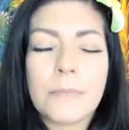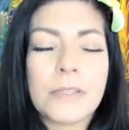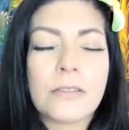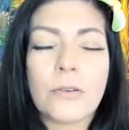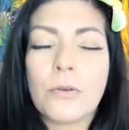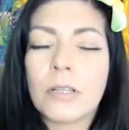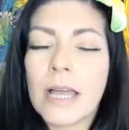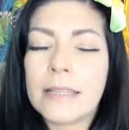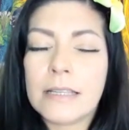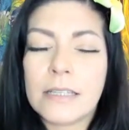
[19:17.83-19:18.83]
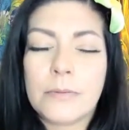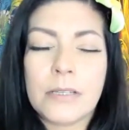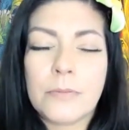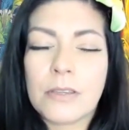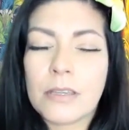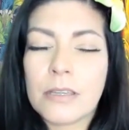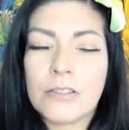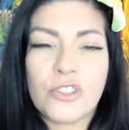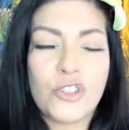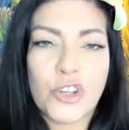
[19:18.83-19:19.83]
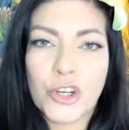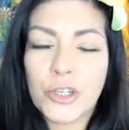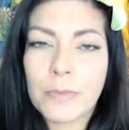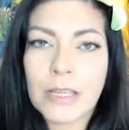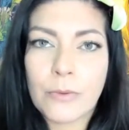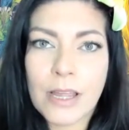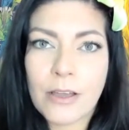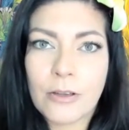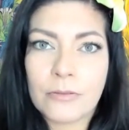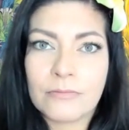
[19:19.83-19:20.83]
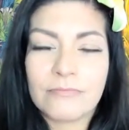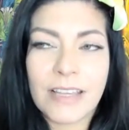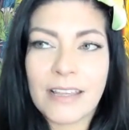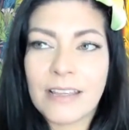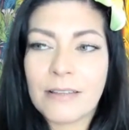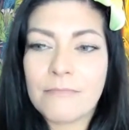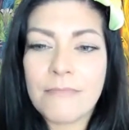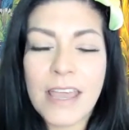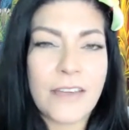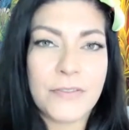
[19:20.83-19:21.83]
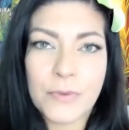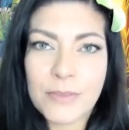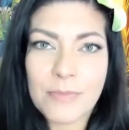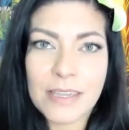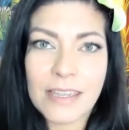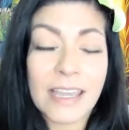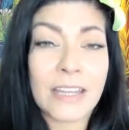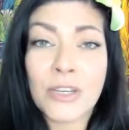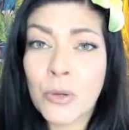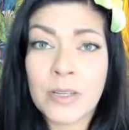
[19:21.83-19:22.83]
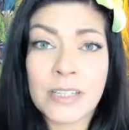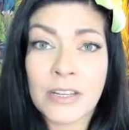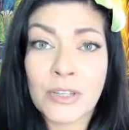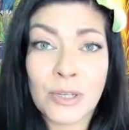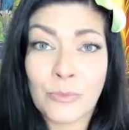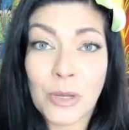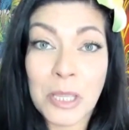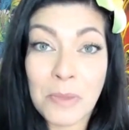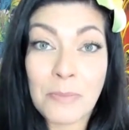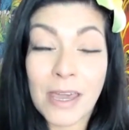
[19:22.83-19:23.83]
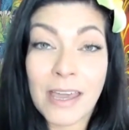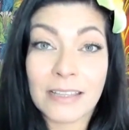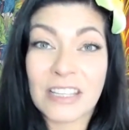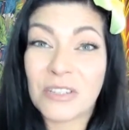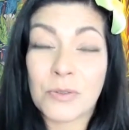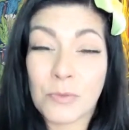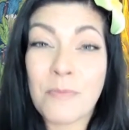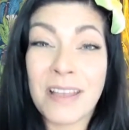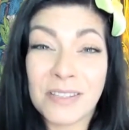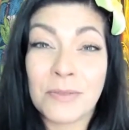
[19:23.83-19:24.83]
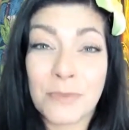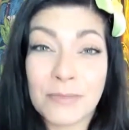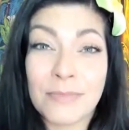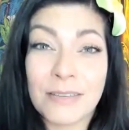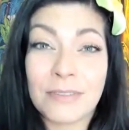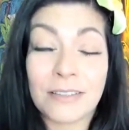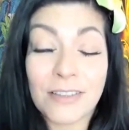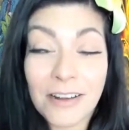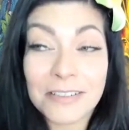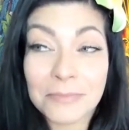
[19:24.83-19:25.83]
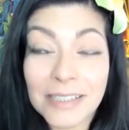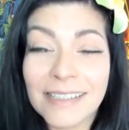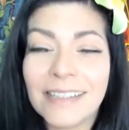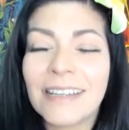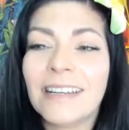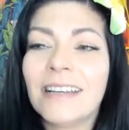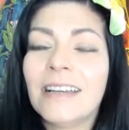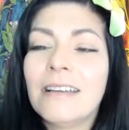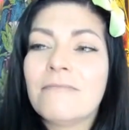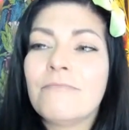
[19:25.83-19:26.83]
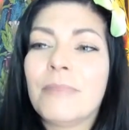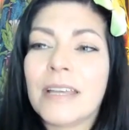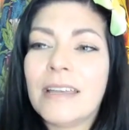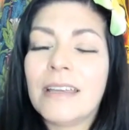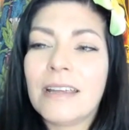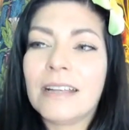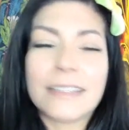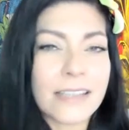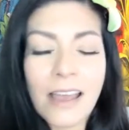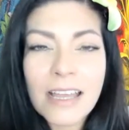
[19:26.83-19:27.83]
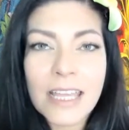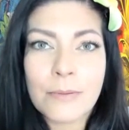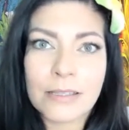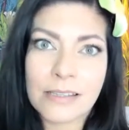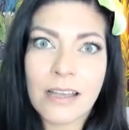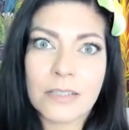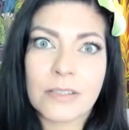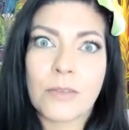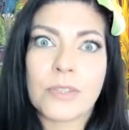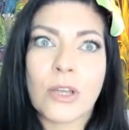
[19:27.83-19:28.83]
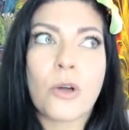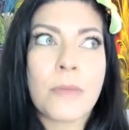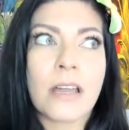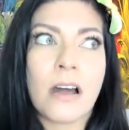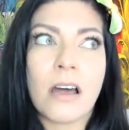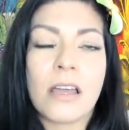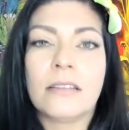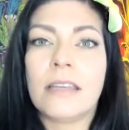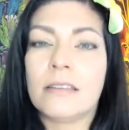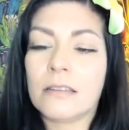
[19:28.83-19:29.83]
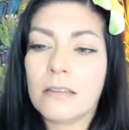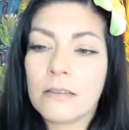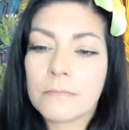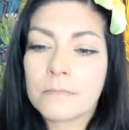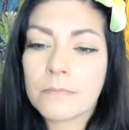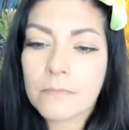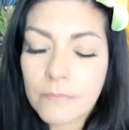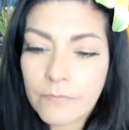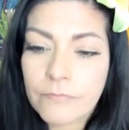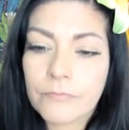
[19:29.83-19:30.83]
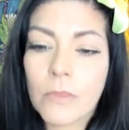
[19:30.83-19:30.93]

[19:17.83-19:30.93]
I'm so glad that W W E just jerked me around and effed with me. I had no intention of bringing me back. They just were messing with me when they talked to me. But at the time, it sucked because I was like, oh my God, like,